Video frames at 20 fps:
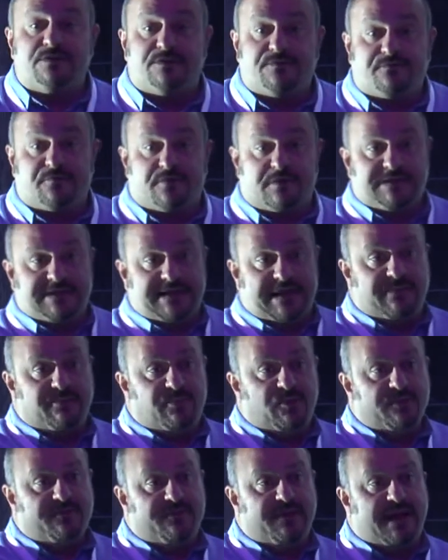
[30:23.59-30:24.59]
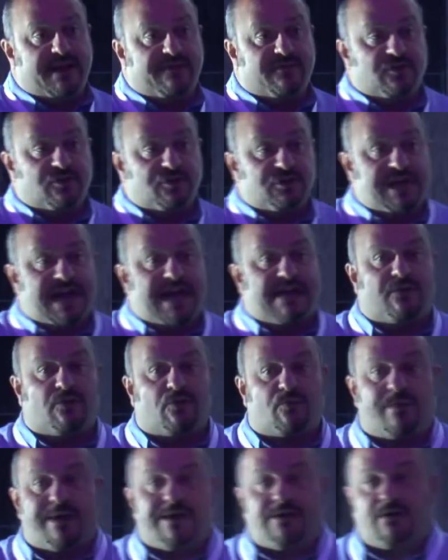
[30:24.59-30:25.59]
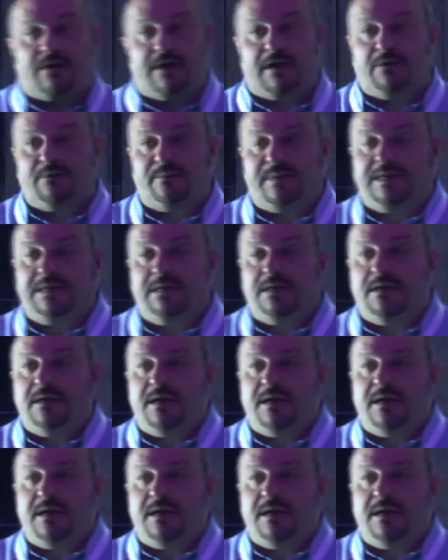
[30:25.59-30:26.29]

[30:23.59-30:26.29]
for example, if you have a shadow render element,